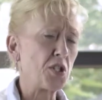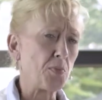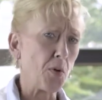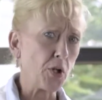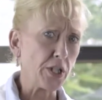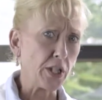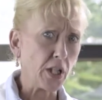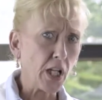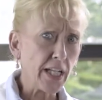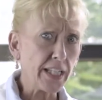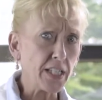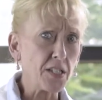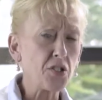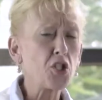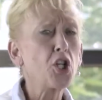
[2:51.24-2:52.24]

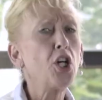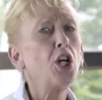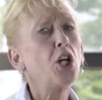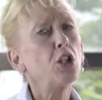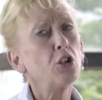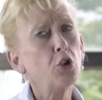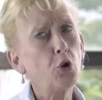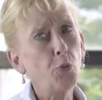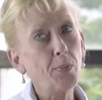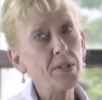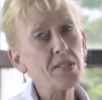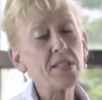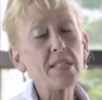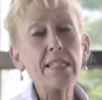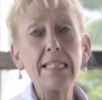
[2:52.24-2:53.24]
spondylitis,
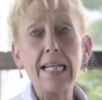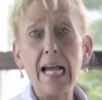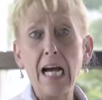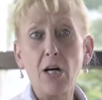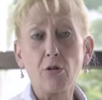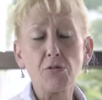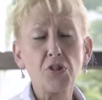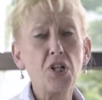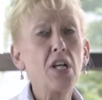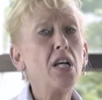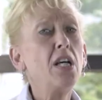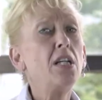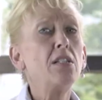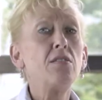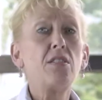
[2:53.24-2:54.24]
lupus and gout,
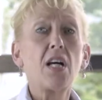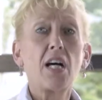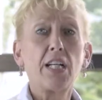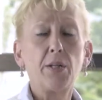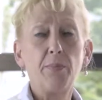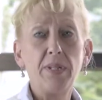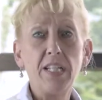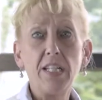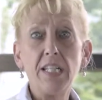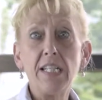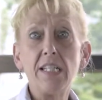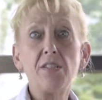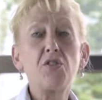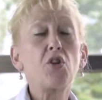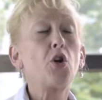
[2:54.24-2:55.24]
diabetes,